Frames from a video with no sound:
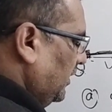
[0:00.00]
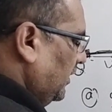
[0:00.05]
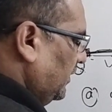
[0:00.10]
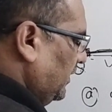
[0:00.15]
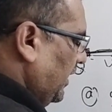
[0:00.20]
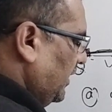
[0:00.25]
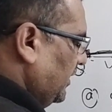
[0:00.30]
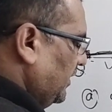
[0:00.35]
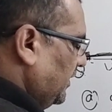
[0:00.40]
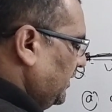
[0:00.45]

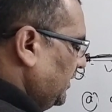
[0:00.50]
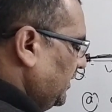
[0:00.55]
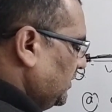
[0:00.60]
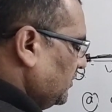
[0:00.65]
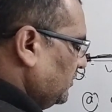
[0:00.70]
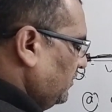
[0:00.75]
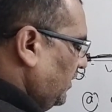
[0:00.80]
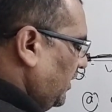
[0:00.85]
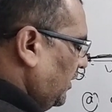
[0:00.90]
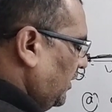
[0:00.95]
then d
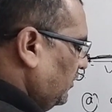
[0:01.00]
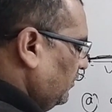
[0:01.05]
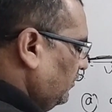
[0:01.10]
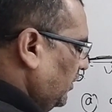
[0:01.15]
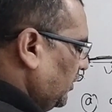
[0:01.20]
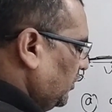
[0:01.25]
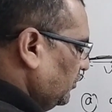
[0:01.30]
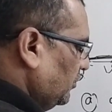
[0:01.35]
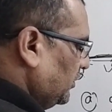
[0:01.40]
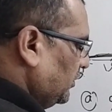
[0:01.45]
square equal
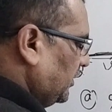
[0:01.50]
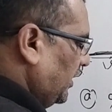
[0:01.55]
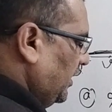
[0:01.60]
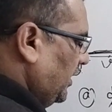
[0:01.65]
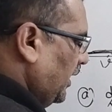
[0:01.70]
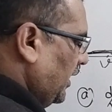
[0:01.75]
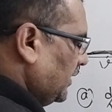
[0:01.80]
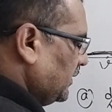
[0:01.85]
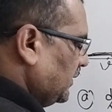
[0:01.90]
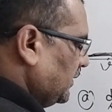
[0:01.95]
to
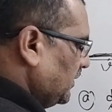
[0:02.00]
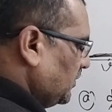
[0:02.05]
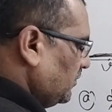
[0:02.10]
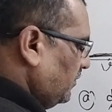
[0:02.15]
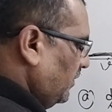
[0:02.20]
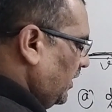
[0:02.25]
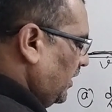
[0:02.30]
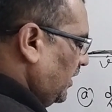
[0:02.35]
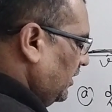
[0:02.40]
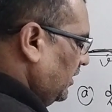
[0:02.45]
3x
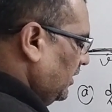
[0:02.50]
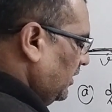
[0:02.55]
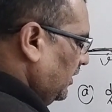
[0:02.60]
square,